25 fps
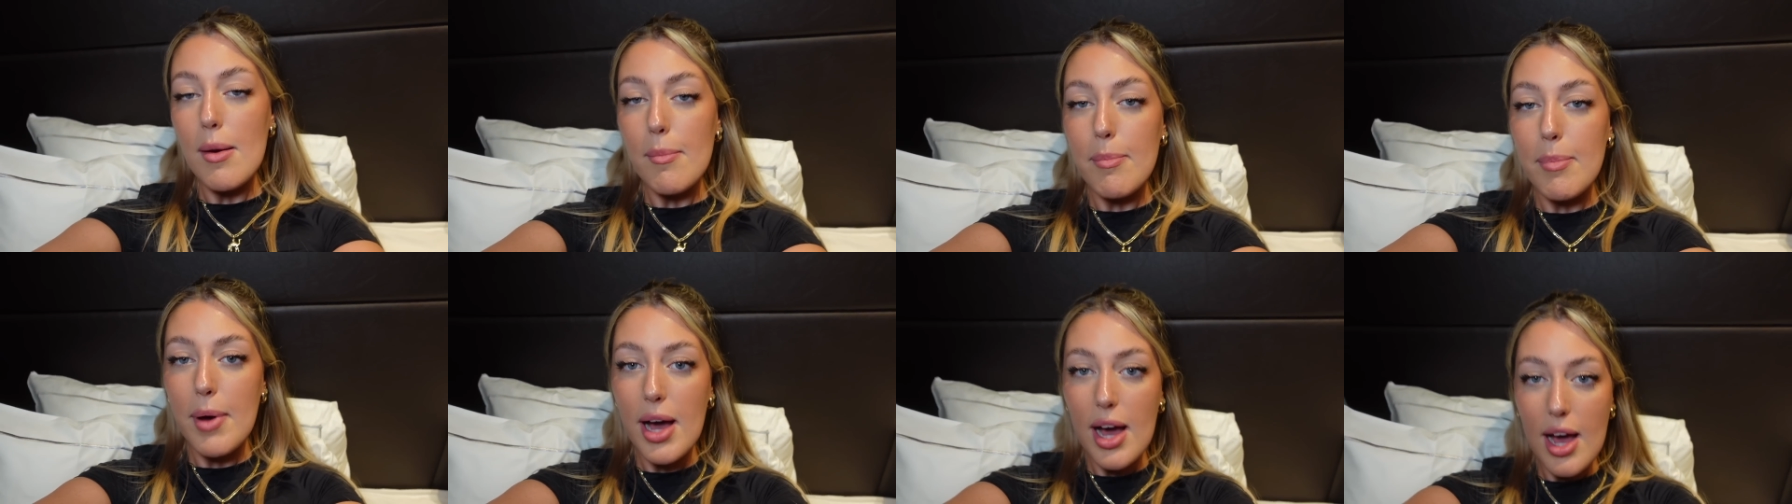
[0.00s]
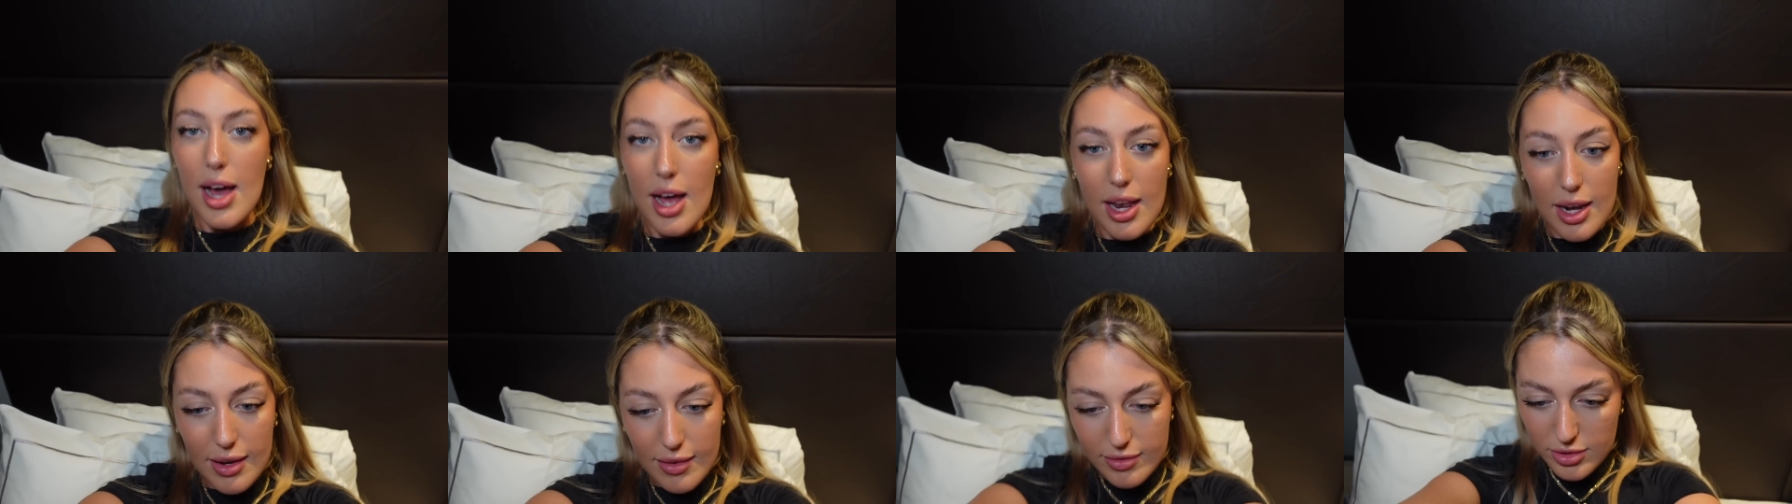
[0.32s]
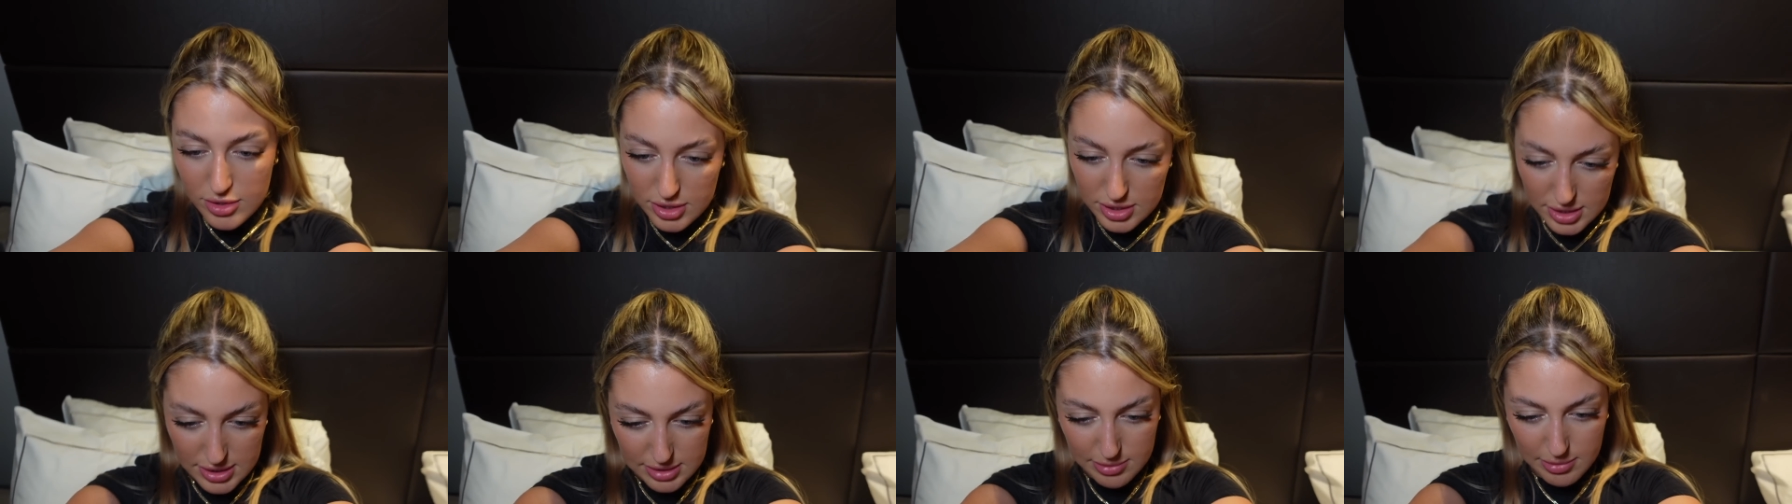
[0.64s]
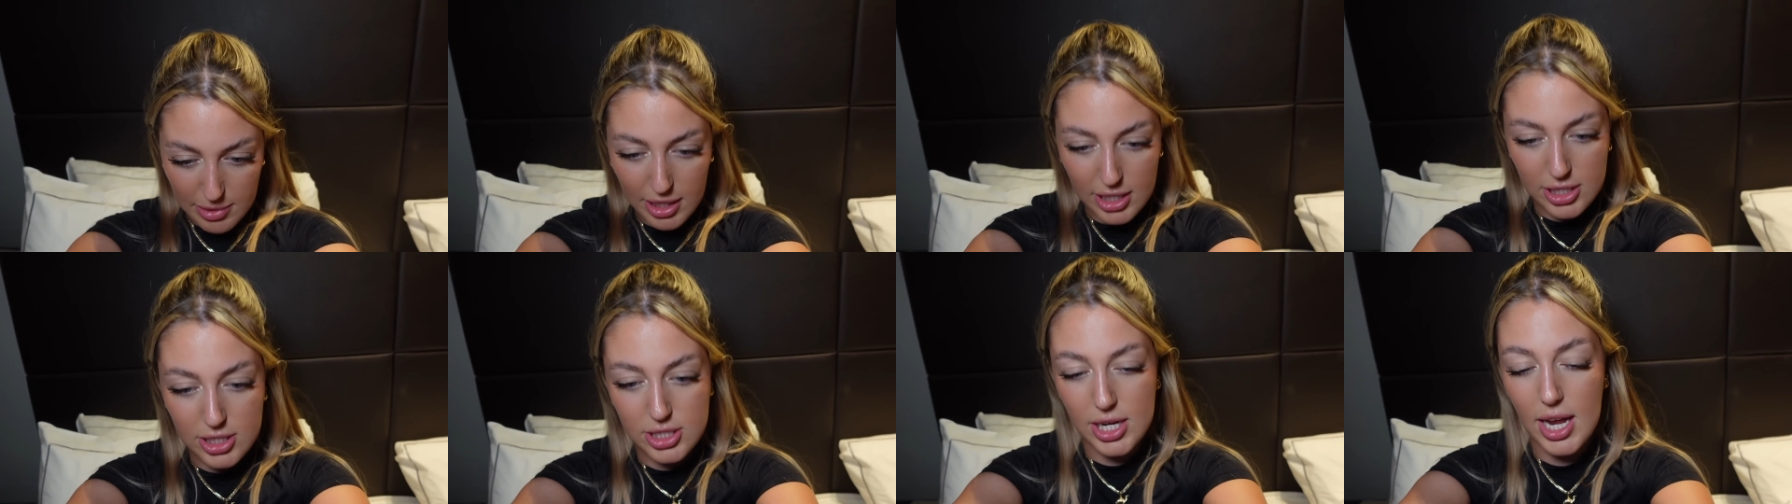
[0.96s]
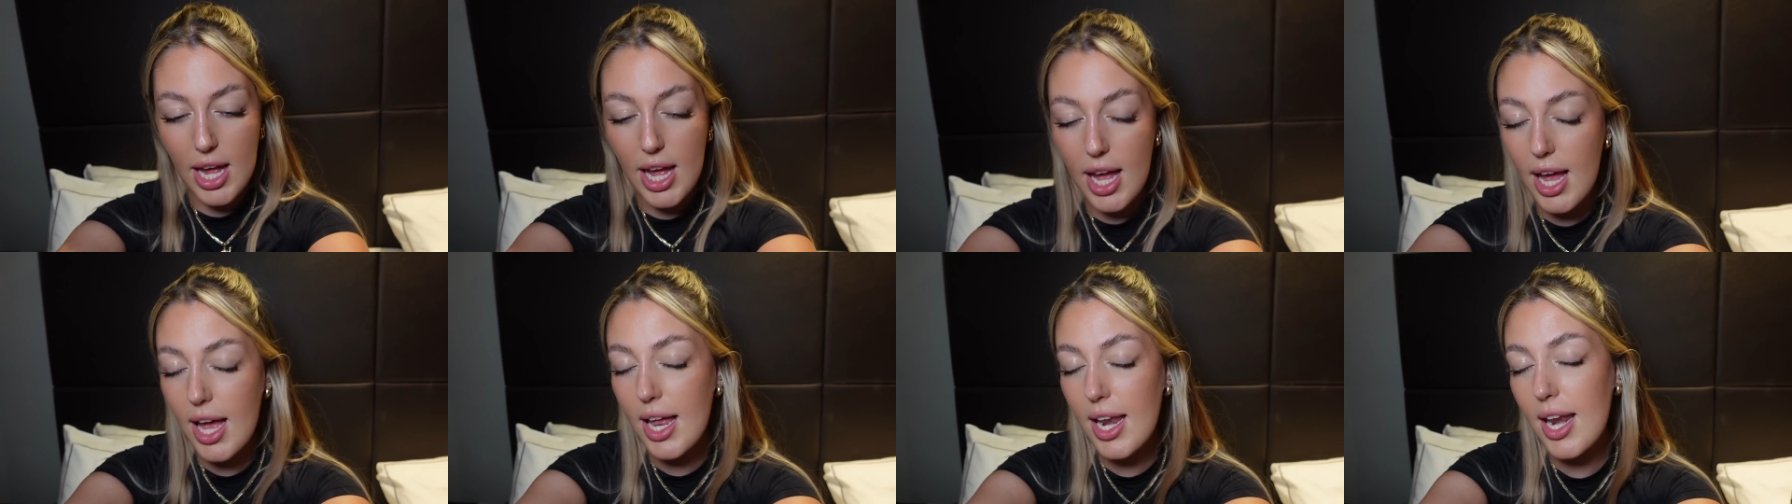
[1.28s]
But I love you so, so much
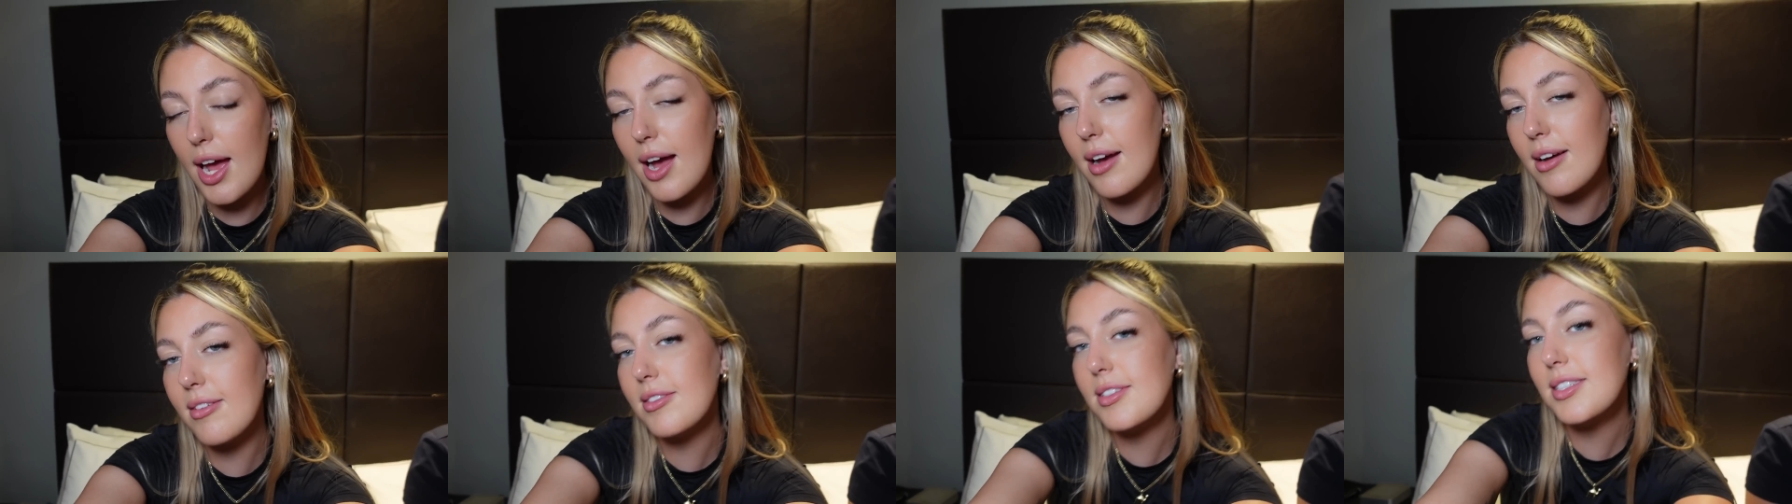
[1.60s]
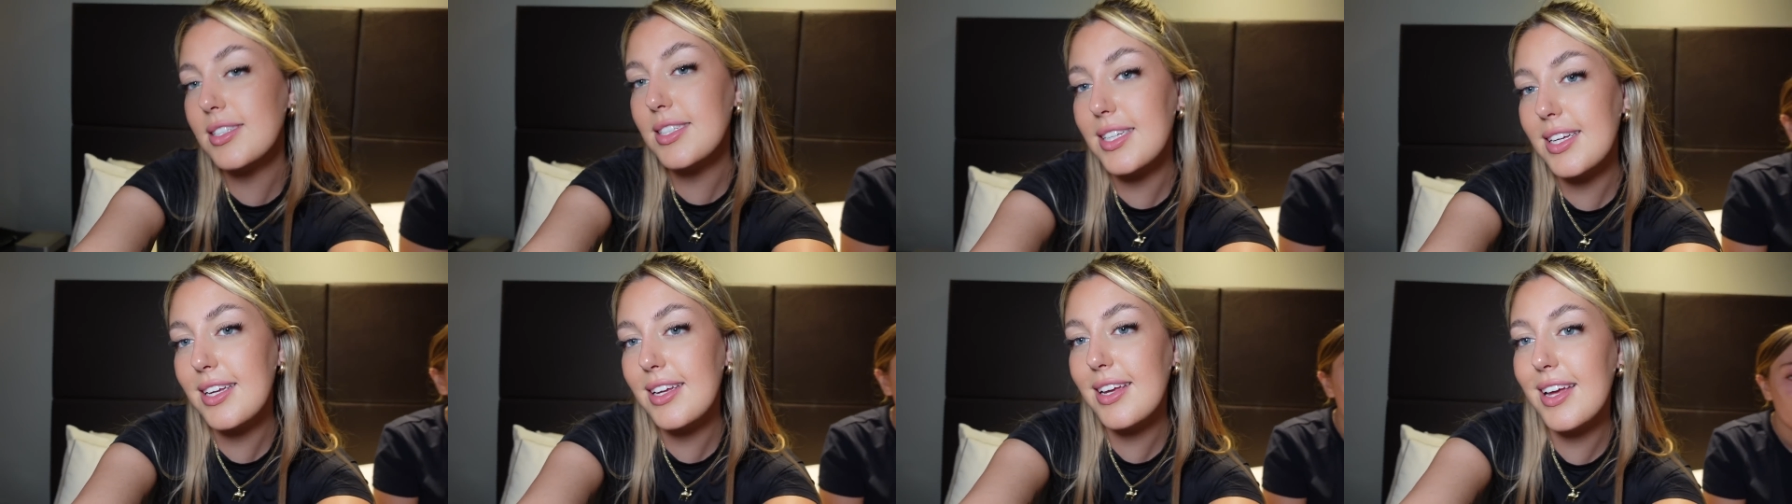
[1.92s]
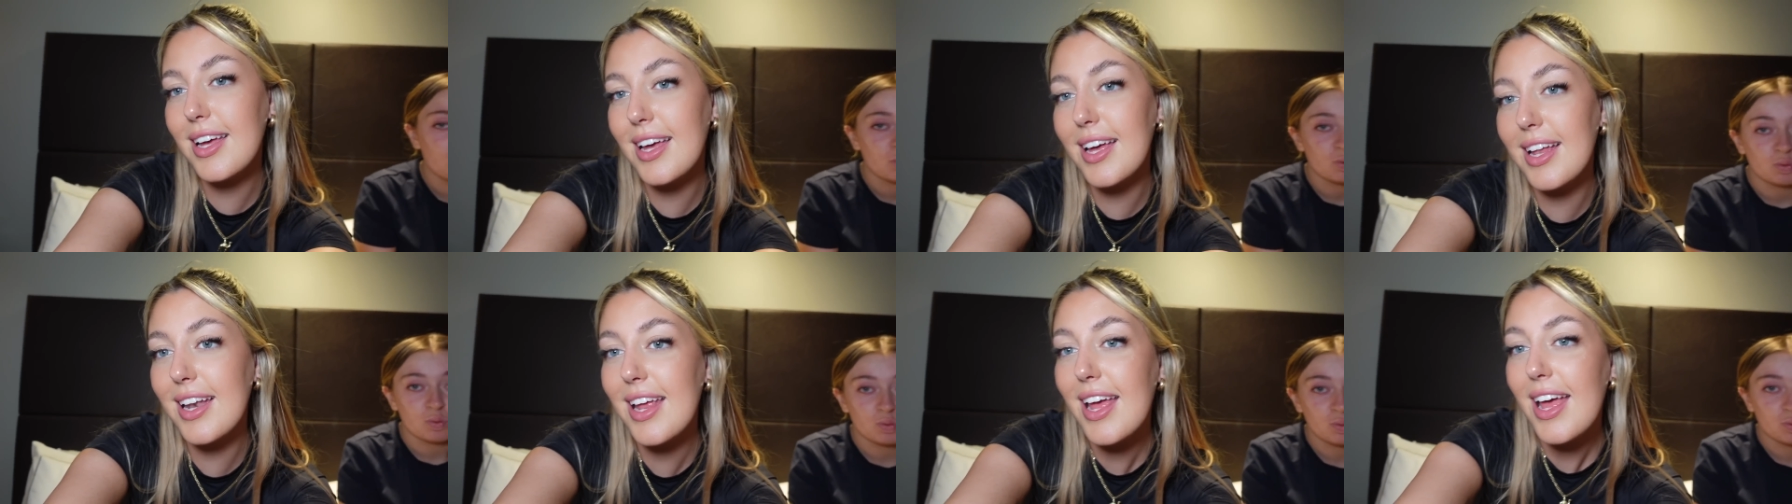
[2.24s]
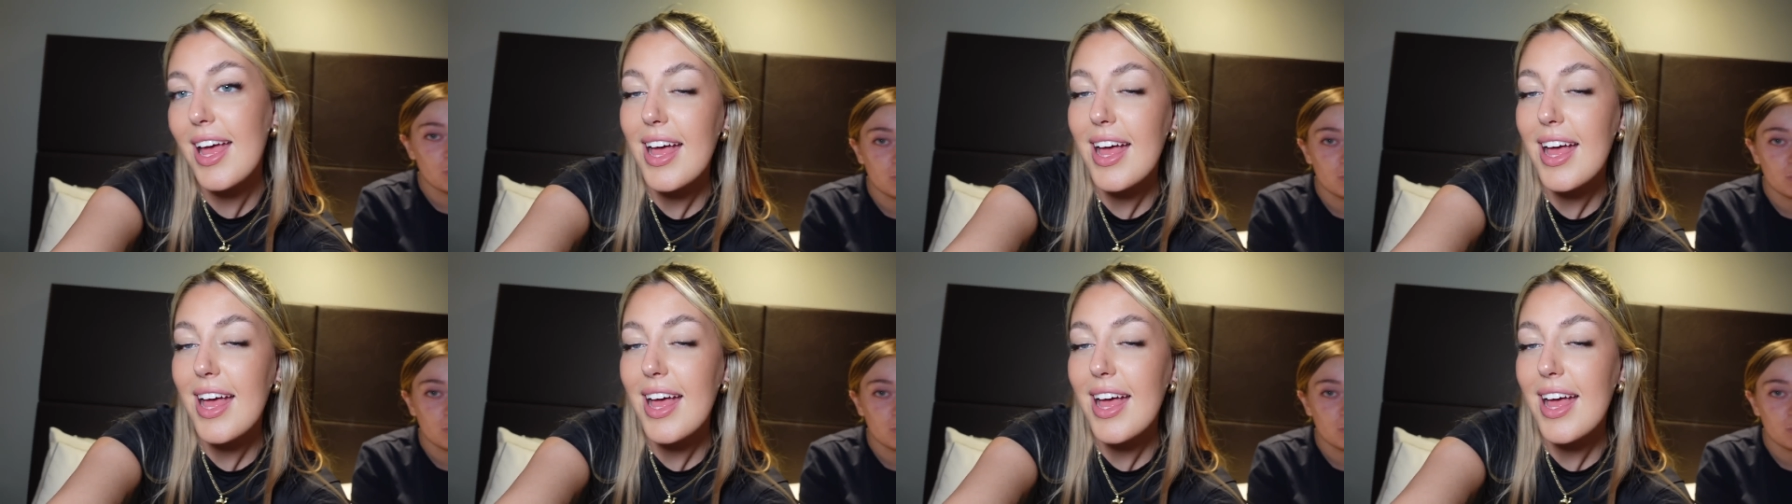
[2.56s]
and I will see you in